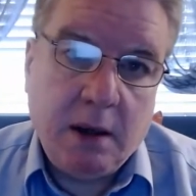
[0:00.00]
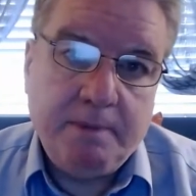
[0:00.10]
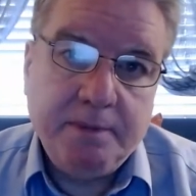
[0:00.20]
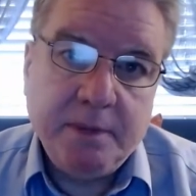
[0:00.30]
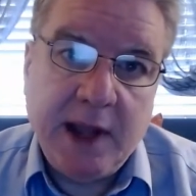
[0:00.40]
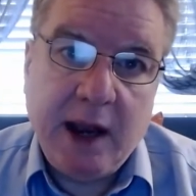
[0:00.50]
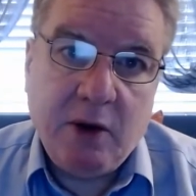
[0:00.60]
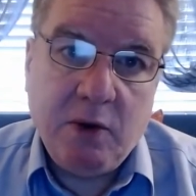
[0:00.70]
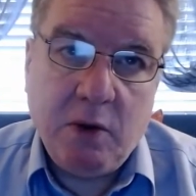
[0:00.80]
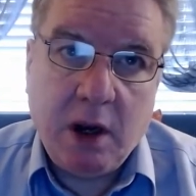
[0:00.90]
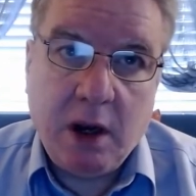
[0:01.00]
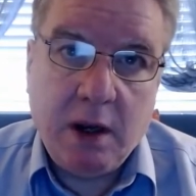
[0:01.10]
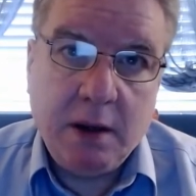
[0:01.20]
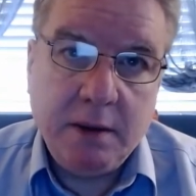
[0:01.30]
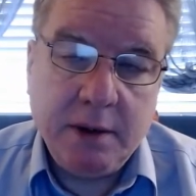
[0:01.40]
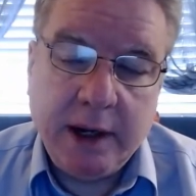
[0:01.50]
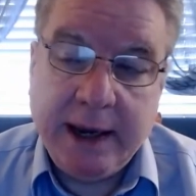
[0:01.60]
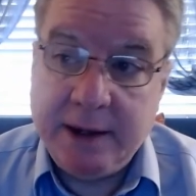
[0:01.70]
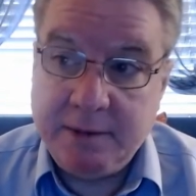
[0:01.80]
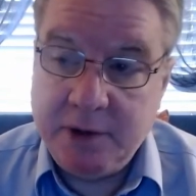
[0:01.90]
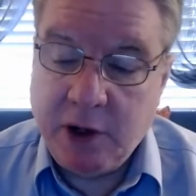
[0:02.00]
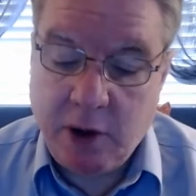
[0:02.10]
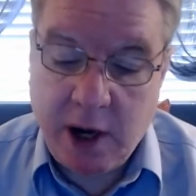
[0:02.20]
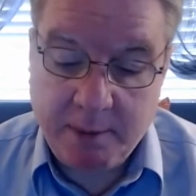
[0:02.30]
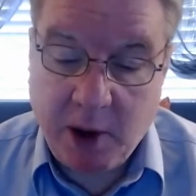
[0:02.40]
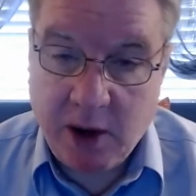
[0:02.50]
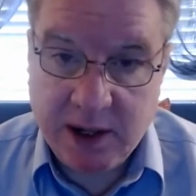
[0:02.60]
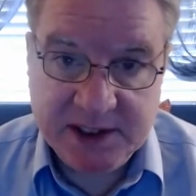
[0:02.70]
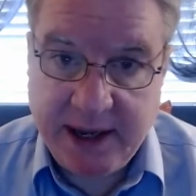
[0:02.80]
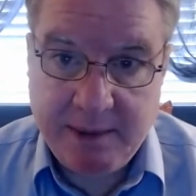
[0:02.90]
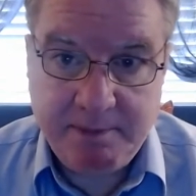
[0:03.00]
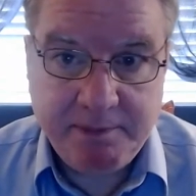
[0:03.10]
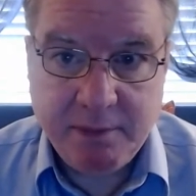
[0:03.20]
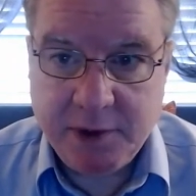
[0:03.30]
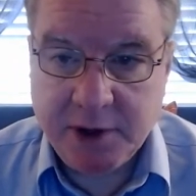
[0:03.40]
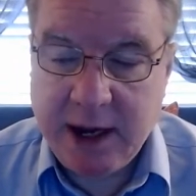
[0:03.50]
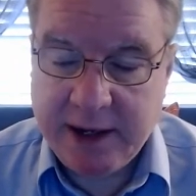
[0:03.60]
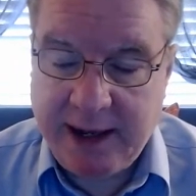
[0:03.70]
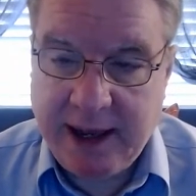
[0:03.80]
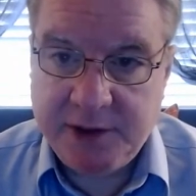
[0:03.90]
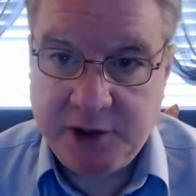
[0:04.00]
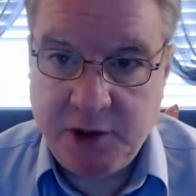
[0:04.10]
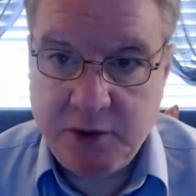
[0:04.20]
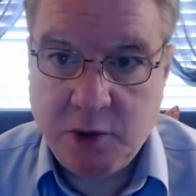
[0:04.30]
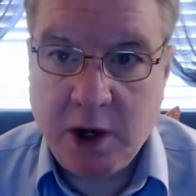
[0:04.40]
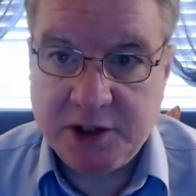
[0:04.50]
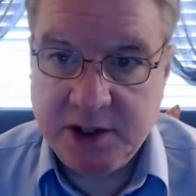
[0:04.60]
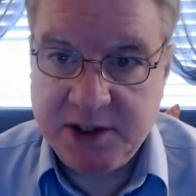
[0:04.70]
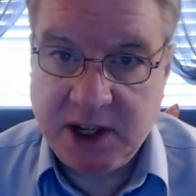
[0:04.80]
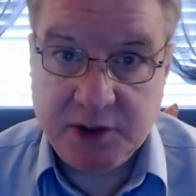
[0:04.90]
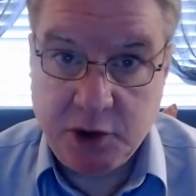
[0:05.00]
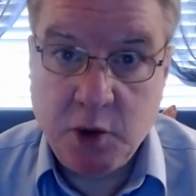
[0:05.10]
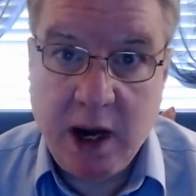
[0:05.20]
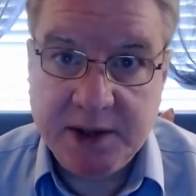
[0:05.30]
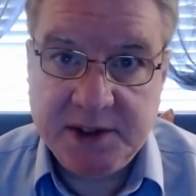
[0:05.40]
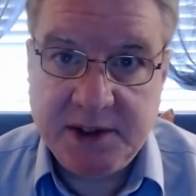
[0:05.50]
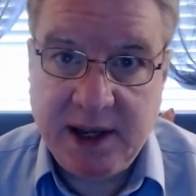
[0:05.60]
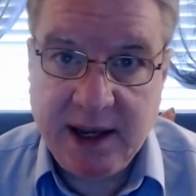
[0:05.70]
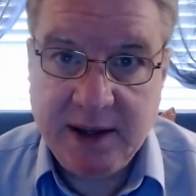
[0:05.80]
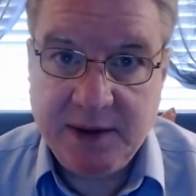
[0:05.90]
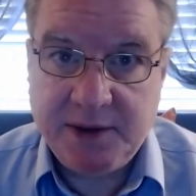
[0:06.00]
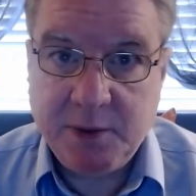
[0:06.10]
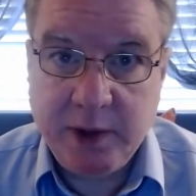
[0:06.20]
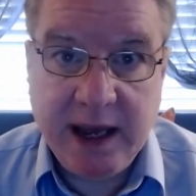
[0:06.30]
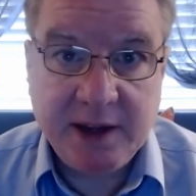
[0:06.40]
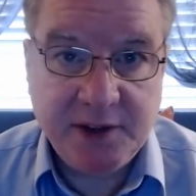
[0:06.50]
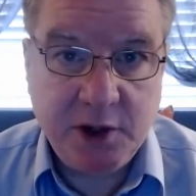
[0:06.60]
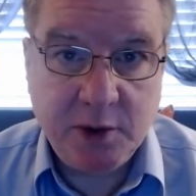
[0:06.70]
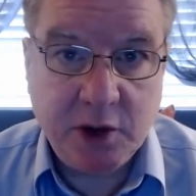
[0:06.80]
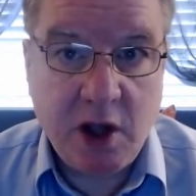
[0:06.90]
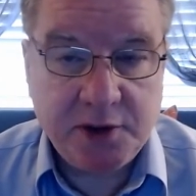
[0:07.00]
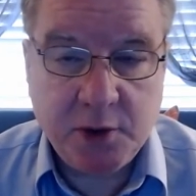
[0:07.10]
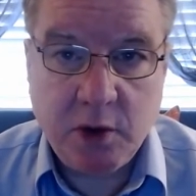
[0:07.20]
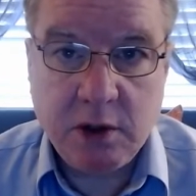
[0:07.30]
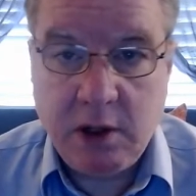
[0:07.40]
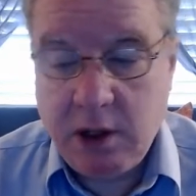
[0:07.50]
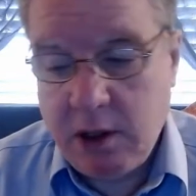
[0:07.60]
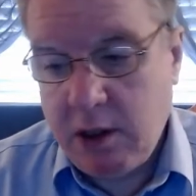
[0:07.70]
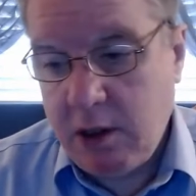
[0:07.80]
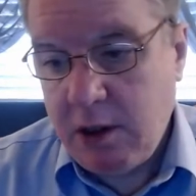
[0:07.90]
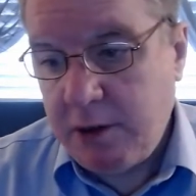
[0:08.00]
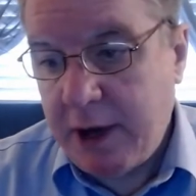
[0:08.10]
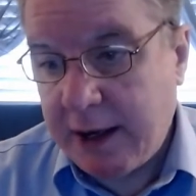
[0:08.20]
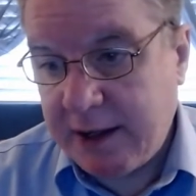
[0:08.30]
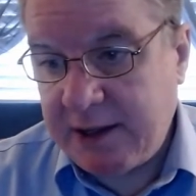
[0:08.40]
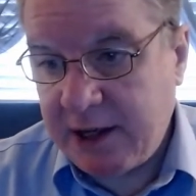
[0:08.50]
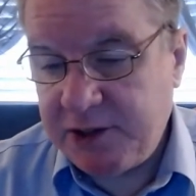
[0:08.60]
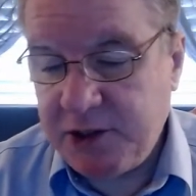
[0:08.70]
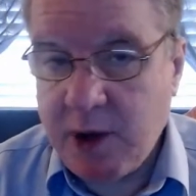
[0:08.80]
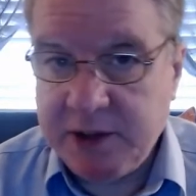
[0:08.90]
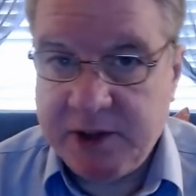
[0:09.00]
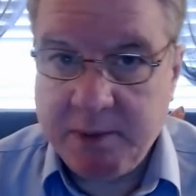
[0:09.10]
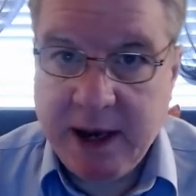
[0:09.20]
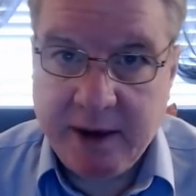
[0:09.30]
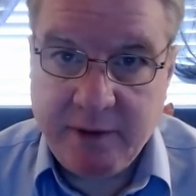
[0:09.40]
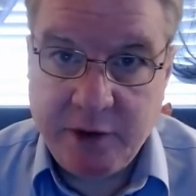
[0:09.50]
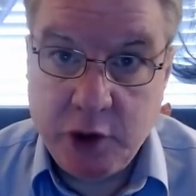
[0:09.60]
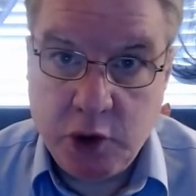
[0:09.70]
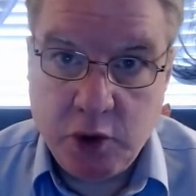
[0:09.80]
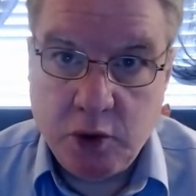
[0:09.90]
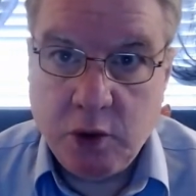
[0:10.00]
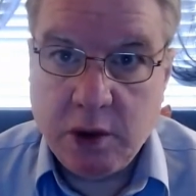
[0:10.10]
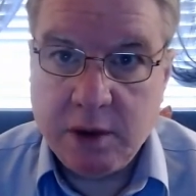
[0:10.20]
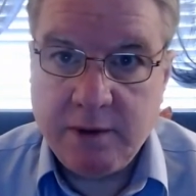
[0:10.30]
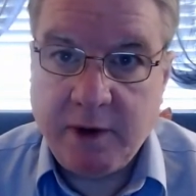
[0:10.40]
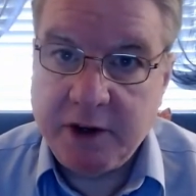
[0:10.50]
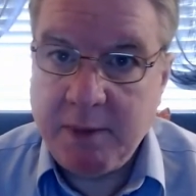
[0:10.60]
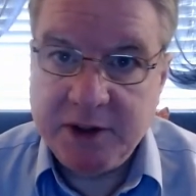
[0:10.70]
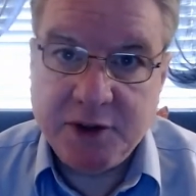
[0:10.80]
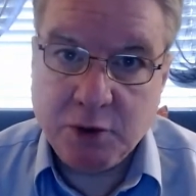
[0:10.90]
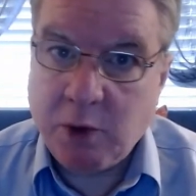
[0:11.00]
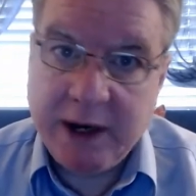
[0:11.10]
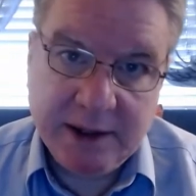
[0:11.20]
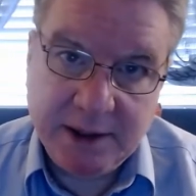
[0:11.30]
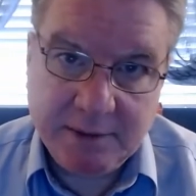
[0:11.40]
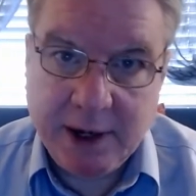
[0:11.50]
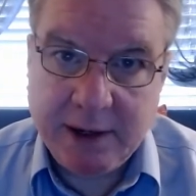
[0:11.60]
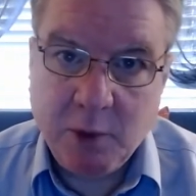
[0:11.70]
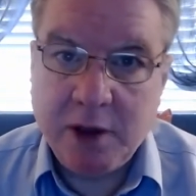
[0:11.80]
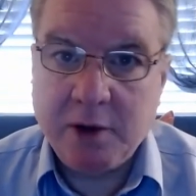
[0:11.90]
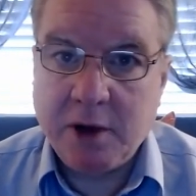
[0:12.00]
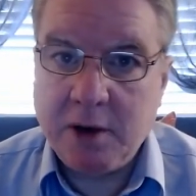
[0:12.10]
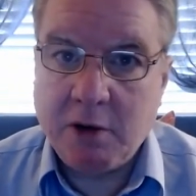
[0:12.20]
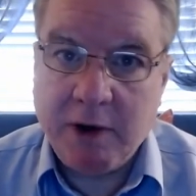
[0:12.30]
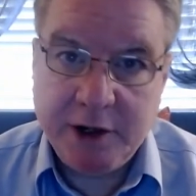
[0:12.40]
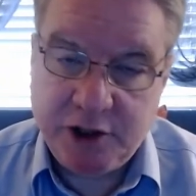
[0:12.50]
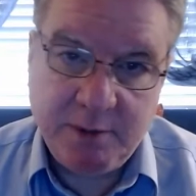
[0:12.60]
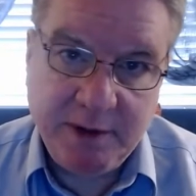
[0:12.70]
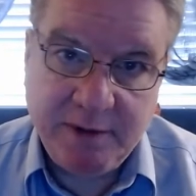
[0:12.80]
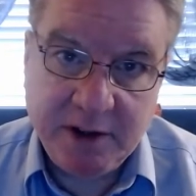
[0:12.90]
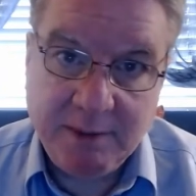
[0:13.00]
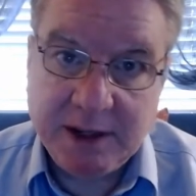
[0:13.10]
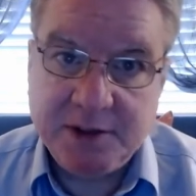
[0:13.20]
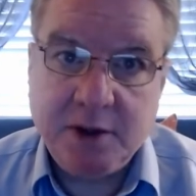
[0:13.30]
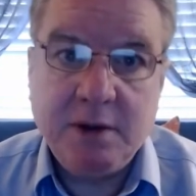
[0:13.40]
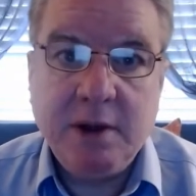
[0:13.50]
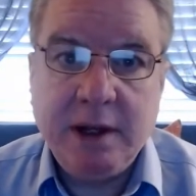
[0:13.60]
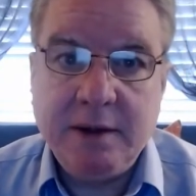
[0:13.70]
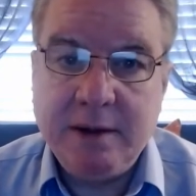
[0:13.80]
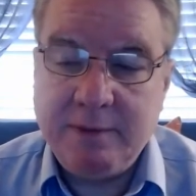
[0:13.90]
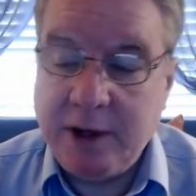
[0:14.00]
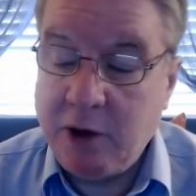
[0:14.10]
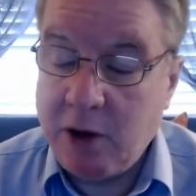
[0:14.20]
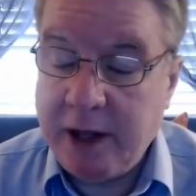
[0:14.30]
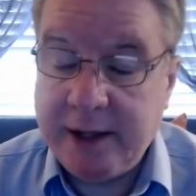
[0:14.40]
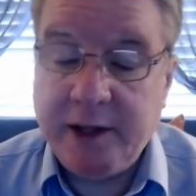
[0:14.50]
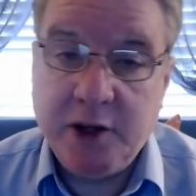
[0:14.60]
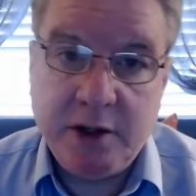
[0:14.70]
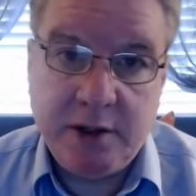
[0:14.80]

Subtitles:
Now, again, on a bar exam, they're not going to ask you questions as nuanced as we ask you in law school. Not going to test you on some kind of new fundamental right, whether a right should be fundamental. And in all likelihood,